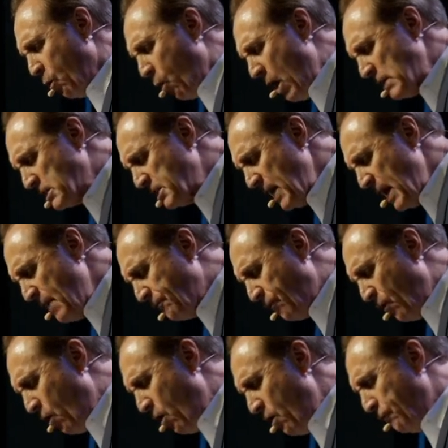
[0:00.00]
Watch
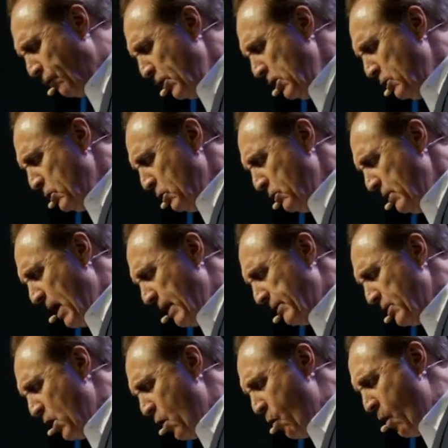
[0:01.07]
therefore, for you do
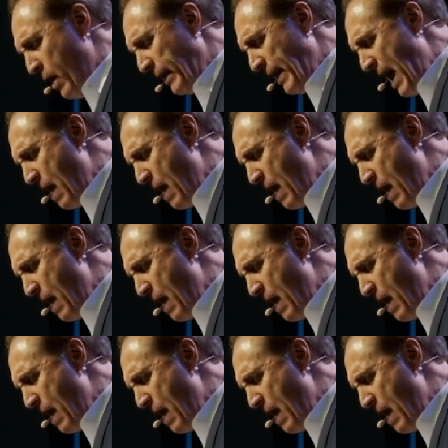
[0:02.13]
not know what